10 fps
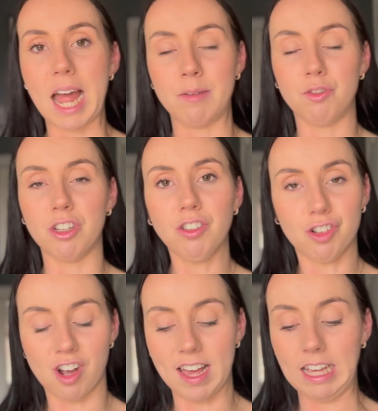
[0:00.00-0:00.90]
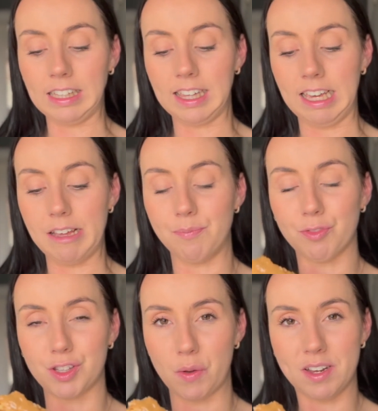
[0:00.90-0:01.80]
I'm just trying the
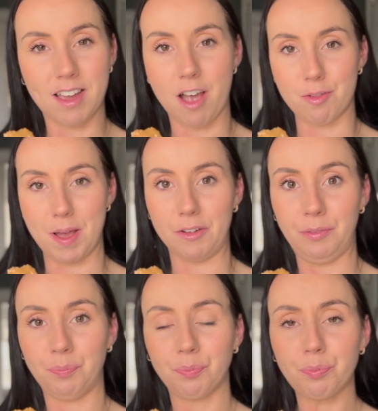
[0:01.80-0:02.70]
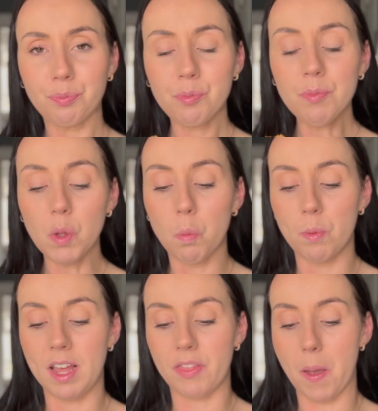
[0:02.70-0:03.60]
salted caramel
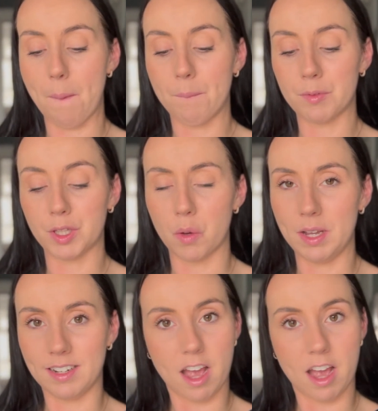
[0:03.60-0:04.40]
with salted